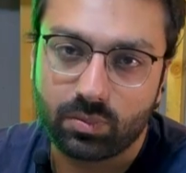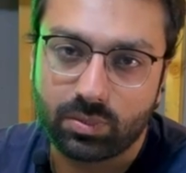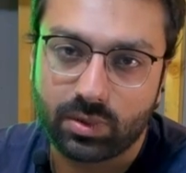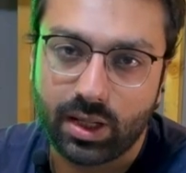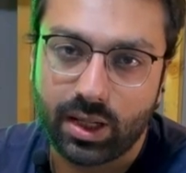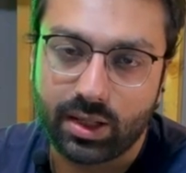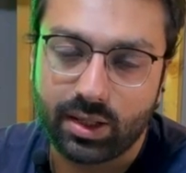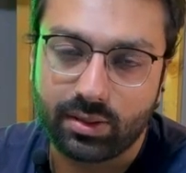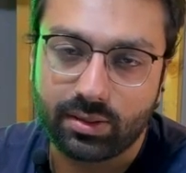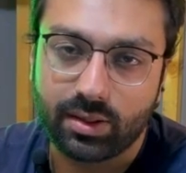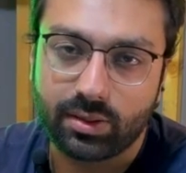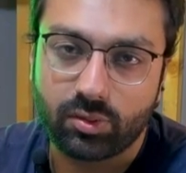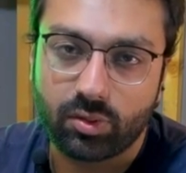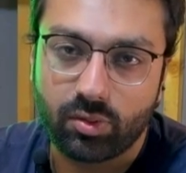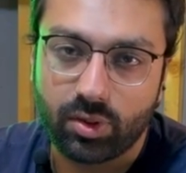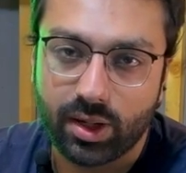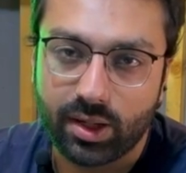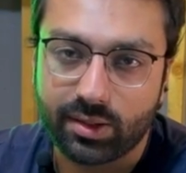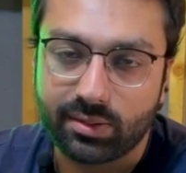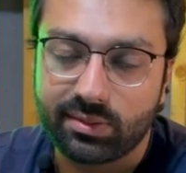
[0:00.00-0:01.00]
taking the
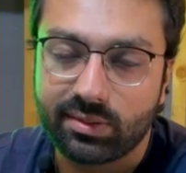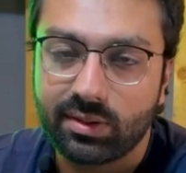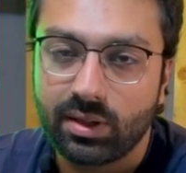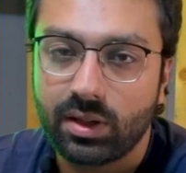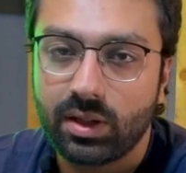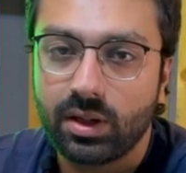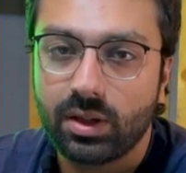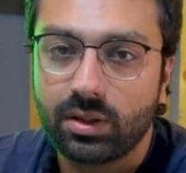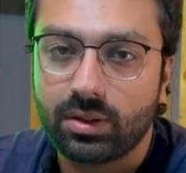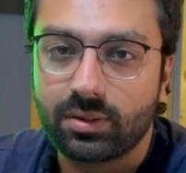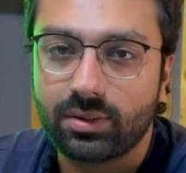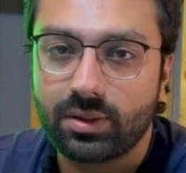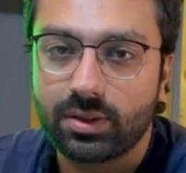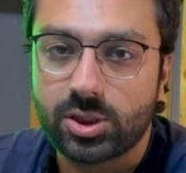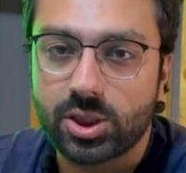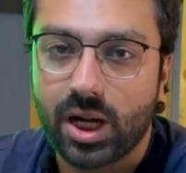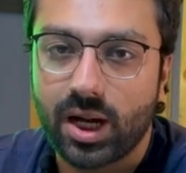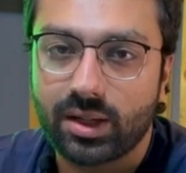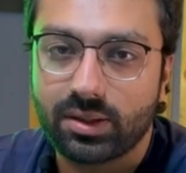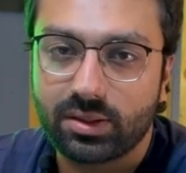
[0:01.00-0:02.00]
trades, the
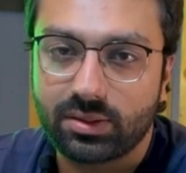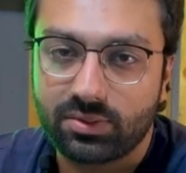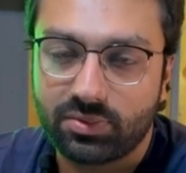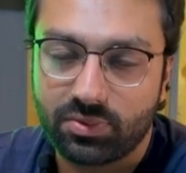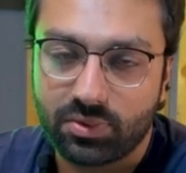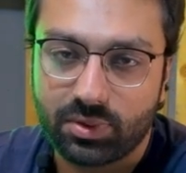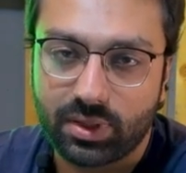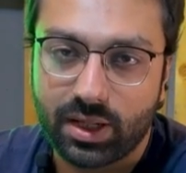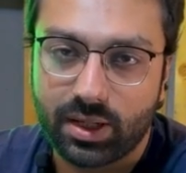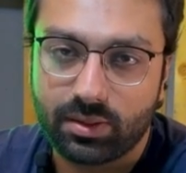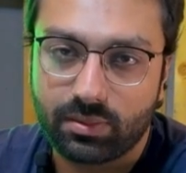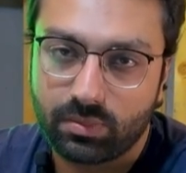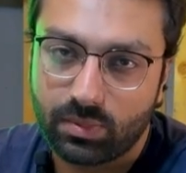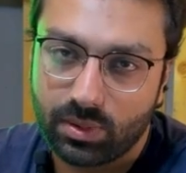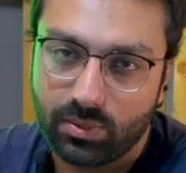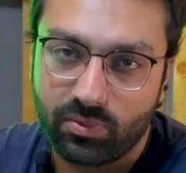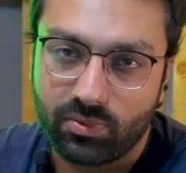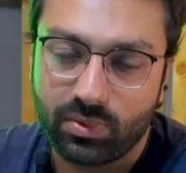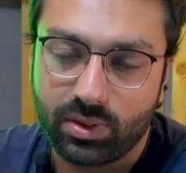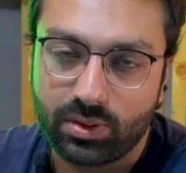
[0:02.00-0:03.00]
charges for that
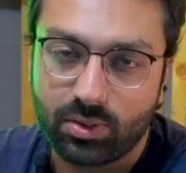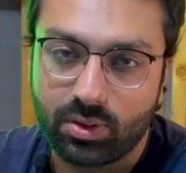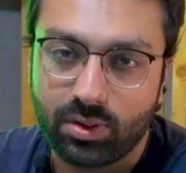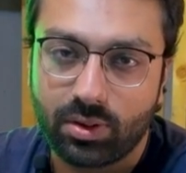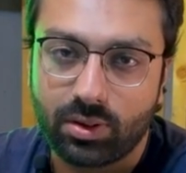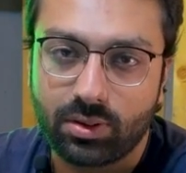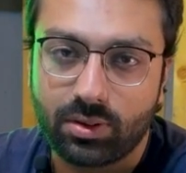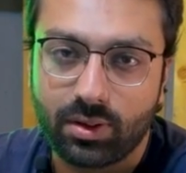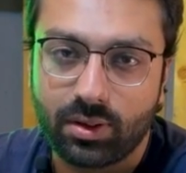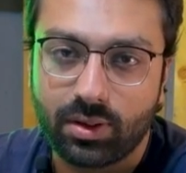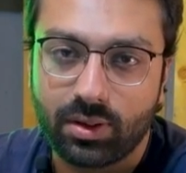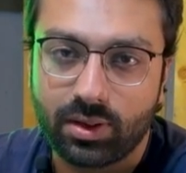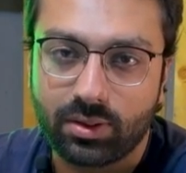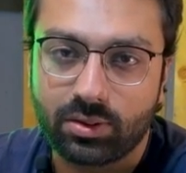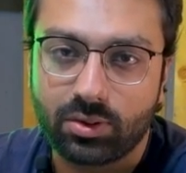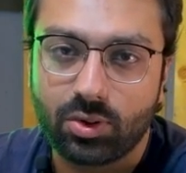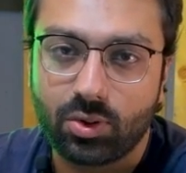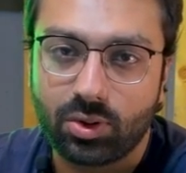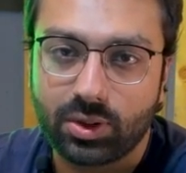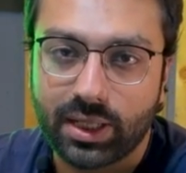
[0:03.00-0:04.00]
we know
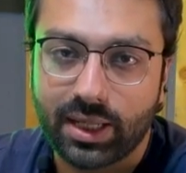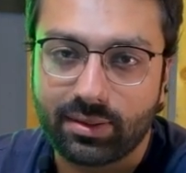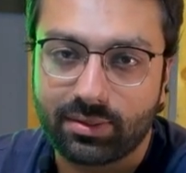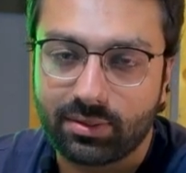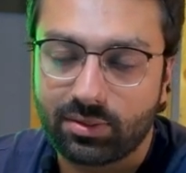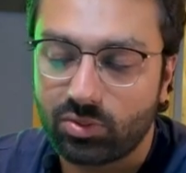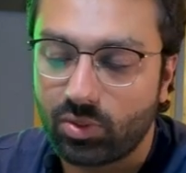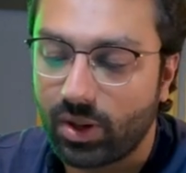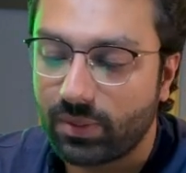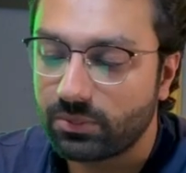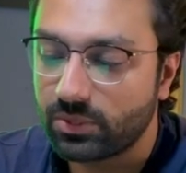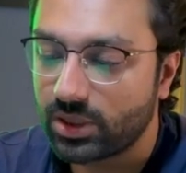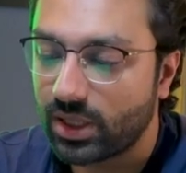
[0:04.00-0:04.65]
it known as swap